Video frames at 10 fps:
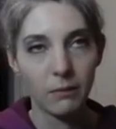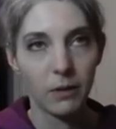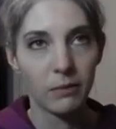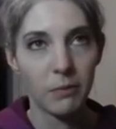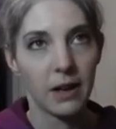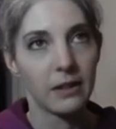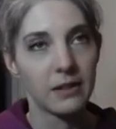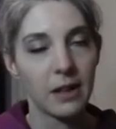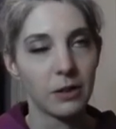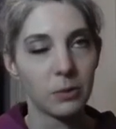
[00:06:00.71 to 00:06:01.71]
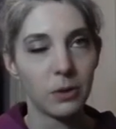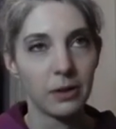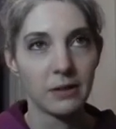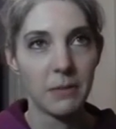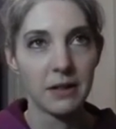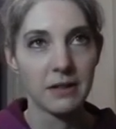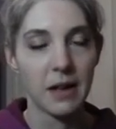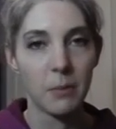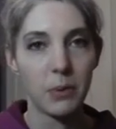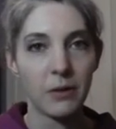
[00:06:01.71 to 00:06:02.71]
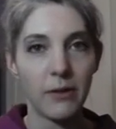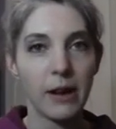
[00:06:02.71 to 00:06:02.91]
if my schedule is messed up, but if I